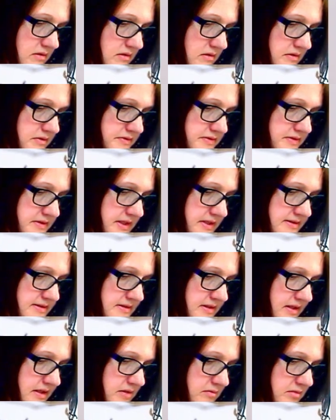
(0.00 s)
use that
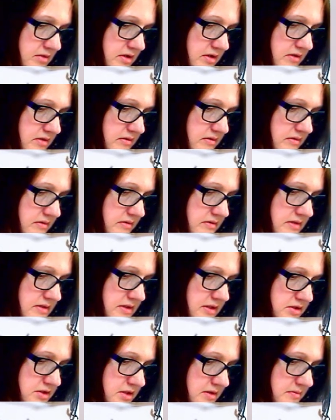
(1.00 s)
same blue and
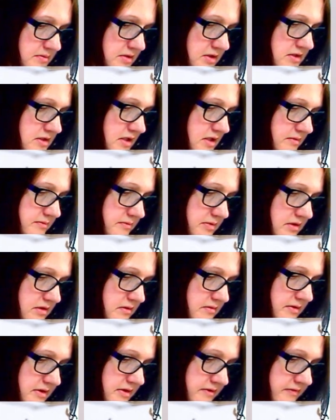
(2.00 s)
touch up the top a little
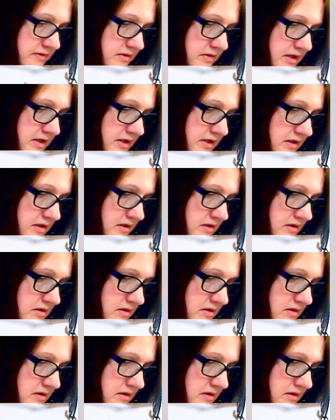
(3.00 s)
bit if you're needing.